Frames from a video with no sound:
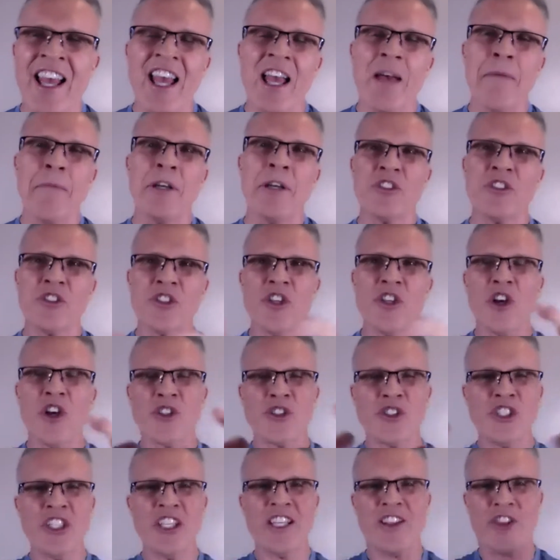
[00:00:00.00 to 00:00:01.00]
And Mr.
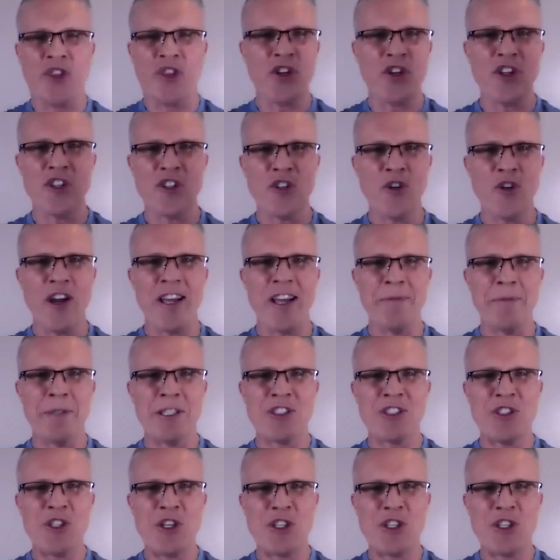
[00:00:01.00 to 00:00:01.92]
Yoshida, third grade, Mr.